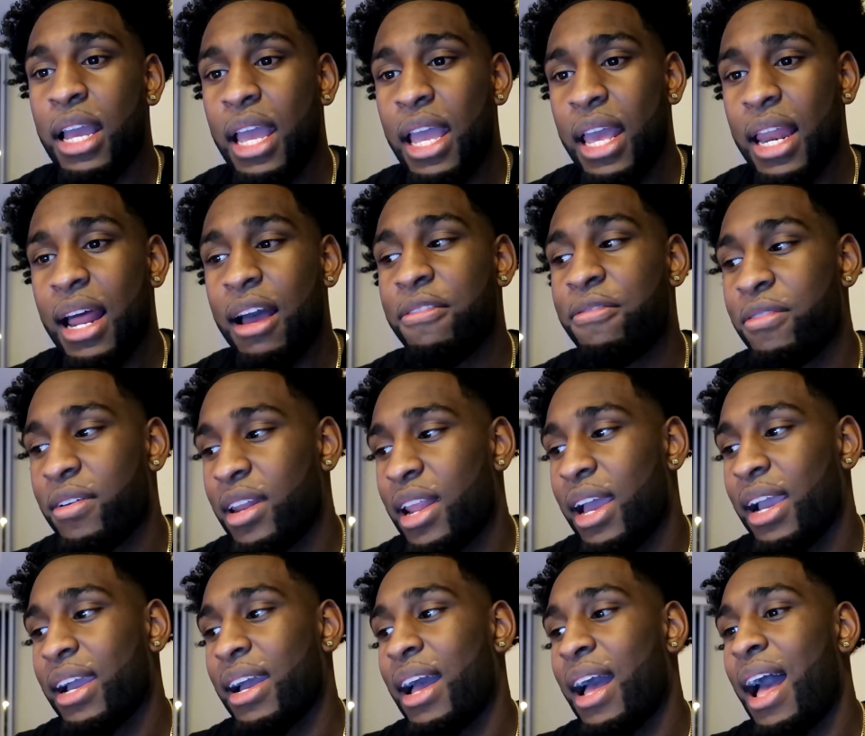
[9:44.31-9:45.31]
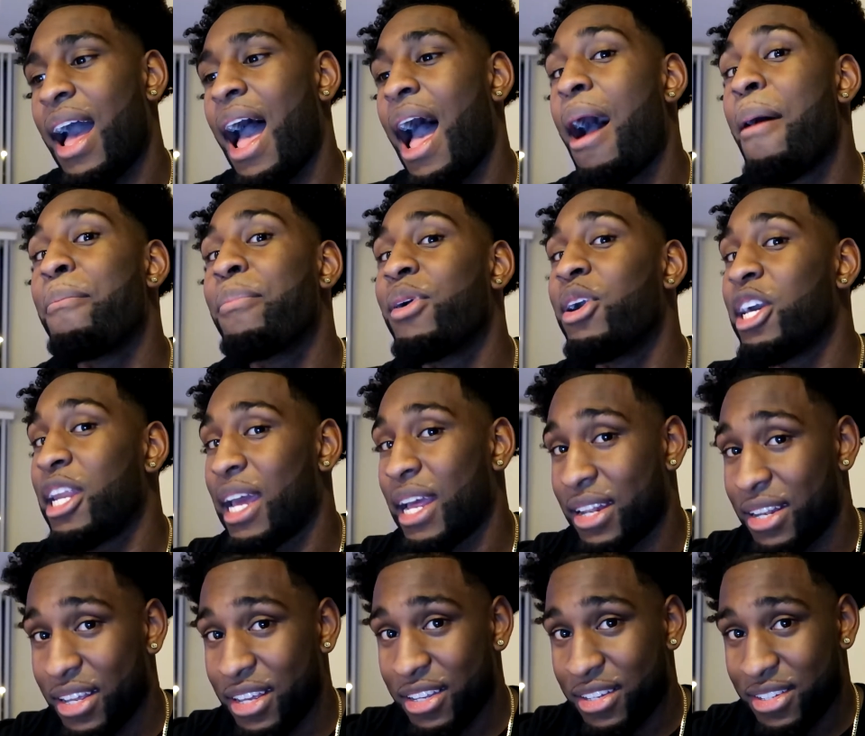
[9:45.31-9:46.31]
And I feel like I'm good
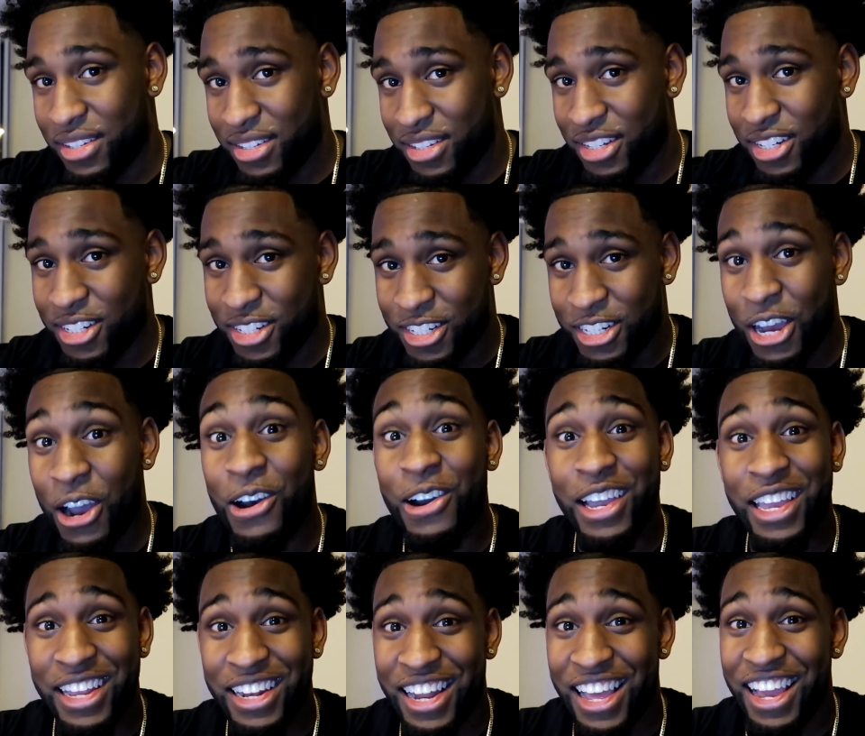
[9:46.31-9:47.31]
at this, just talking.